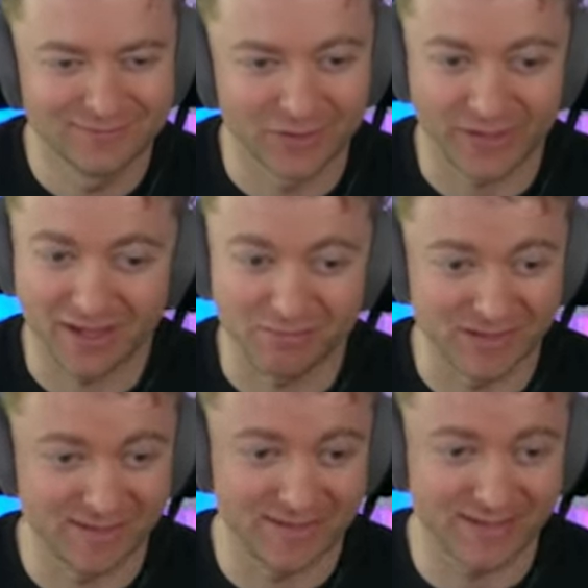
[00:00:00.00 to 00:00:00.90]
Okay,
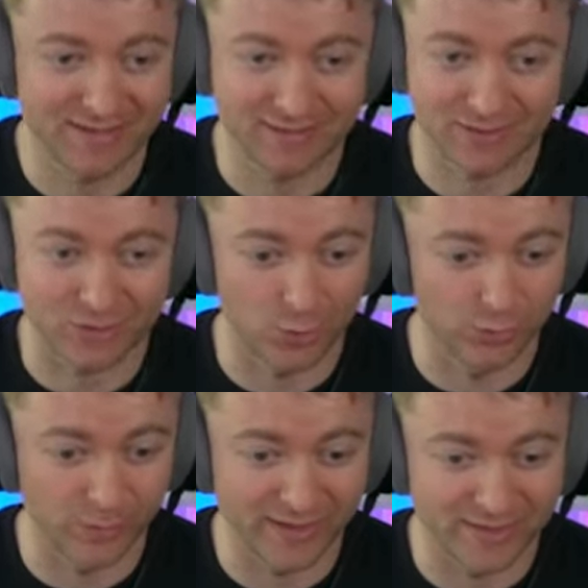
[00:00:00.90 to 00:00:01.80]
b6 is a
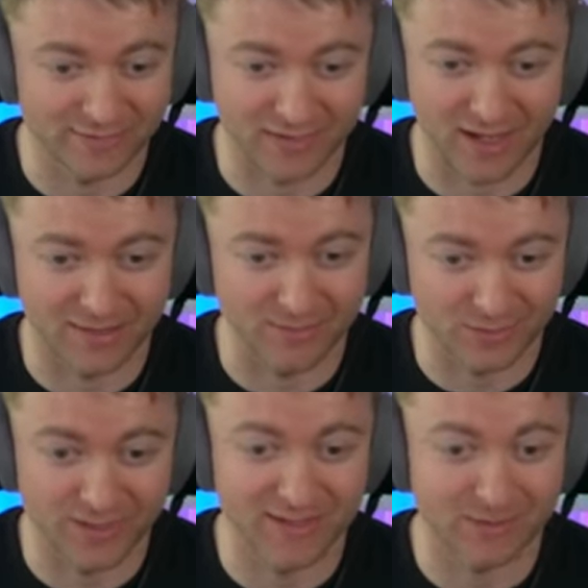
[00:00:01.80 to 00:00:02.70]
total waste of time, so
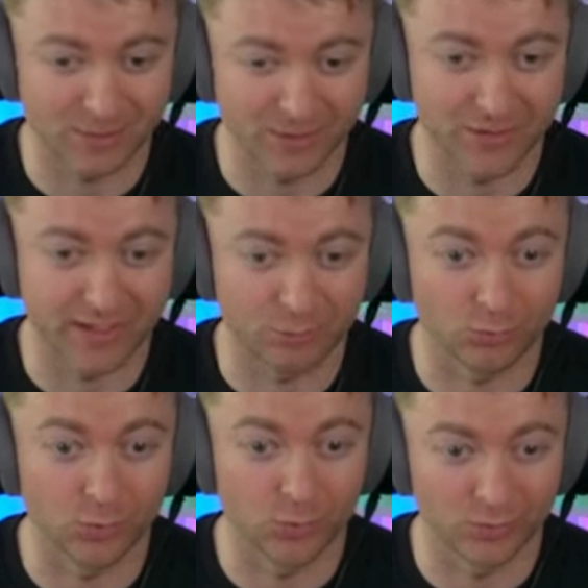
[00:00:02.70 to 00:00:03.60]
he's probably going to get
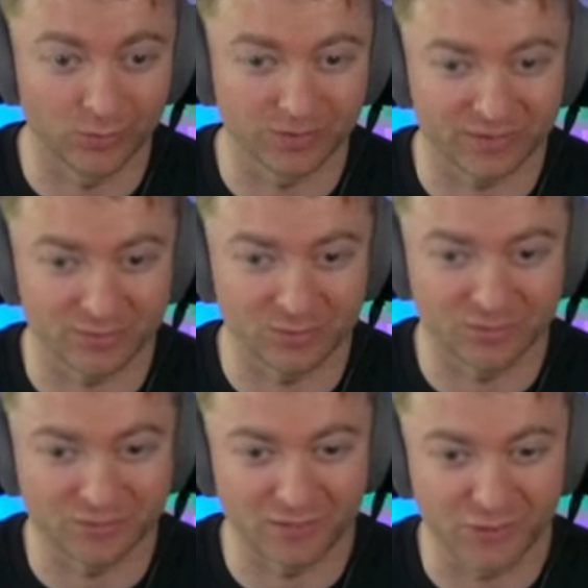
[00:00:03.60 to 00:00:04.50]
rolled with the move
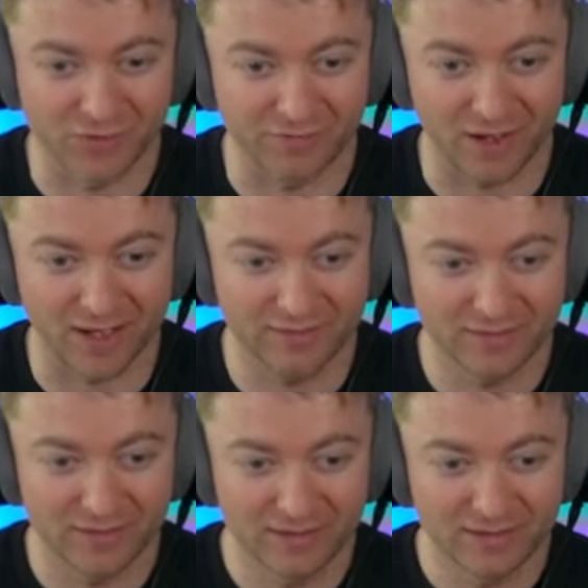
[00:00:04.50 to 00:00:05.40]
g5.
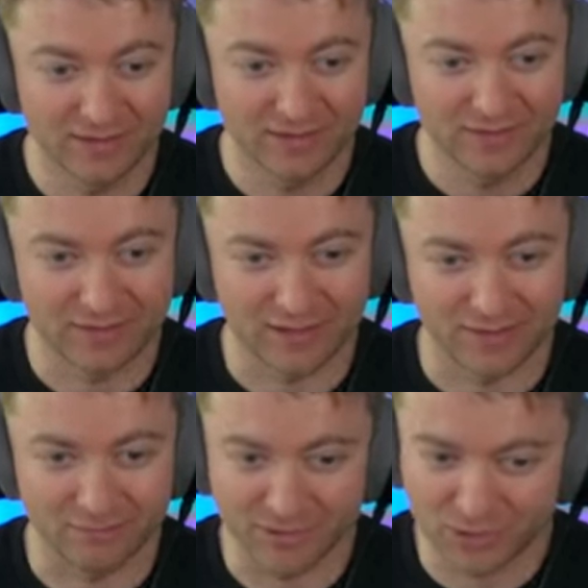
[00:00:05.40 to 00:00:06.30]

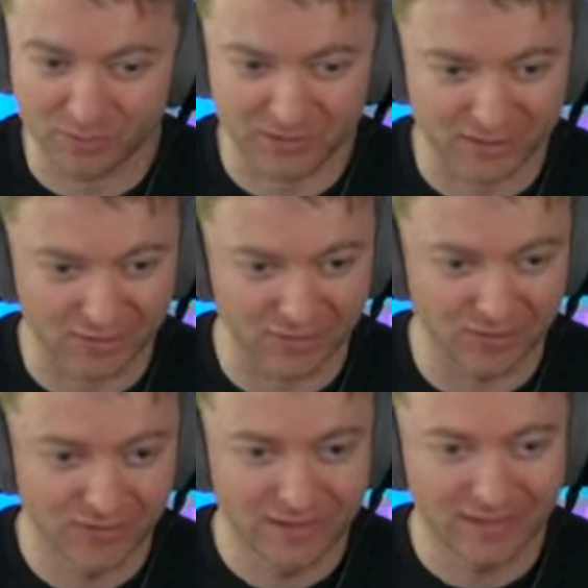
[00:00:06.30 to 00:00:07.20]
Um, bishop
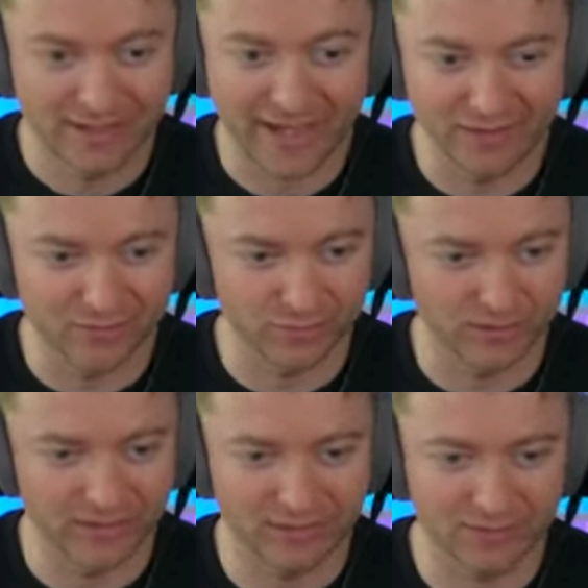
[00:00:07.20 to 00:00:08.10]
here.
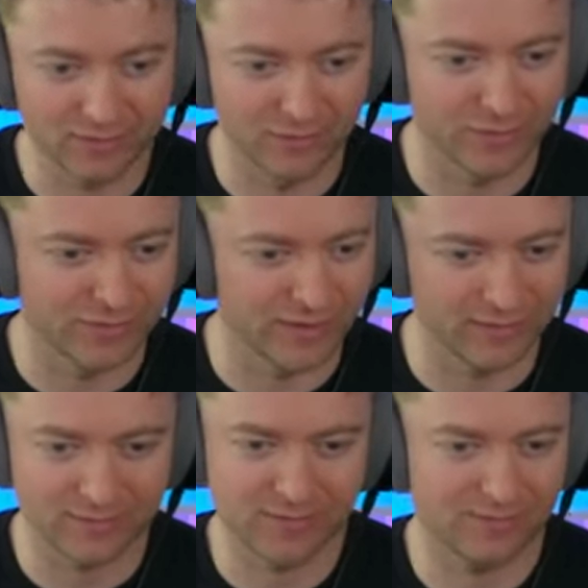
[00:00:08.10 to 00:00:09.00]
a3 looks
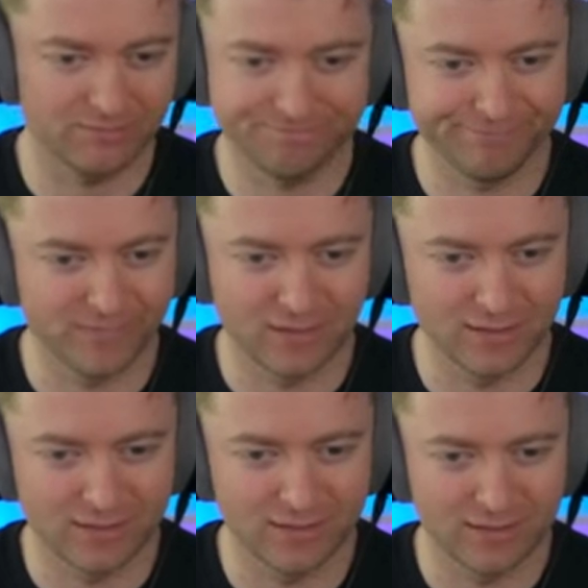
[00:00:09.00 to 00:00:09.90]
like
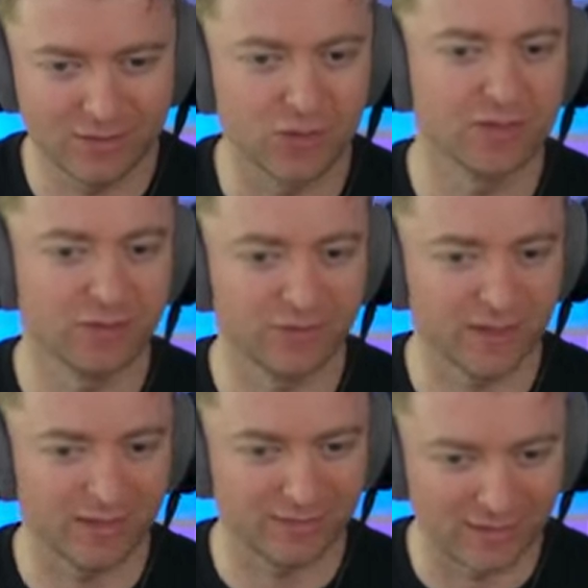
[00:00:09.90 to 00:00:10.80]
it just looks
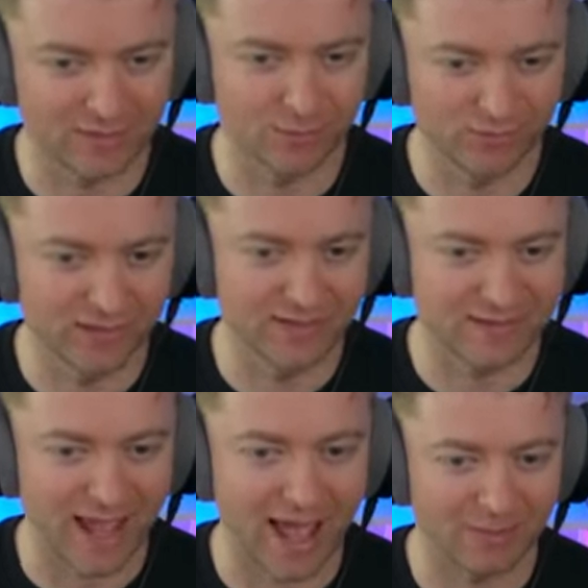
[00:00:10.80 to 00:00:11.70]
like this move needs
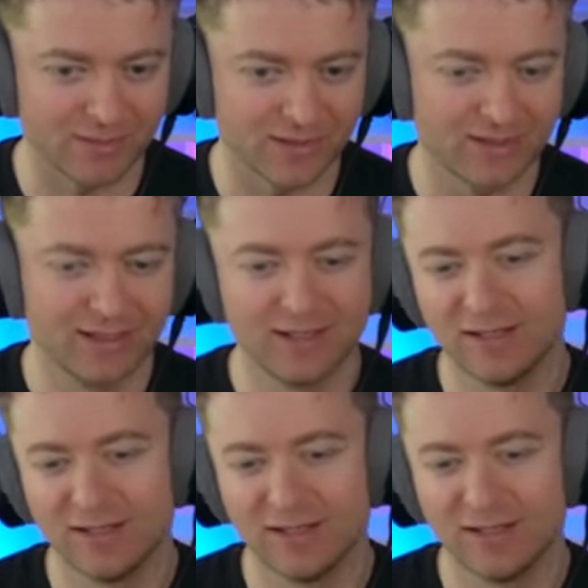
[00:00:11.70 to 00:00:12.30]
to happen.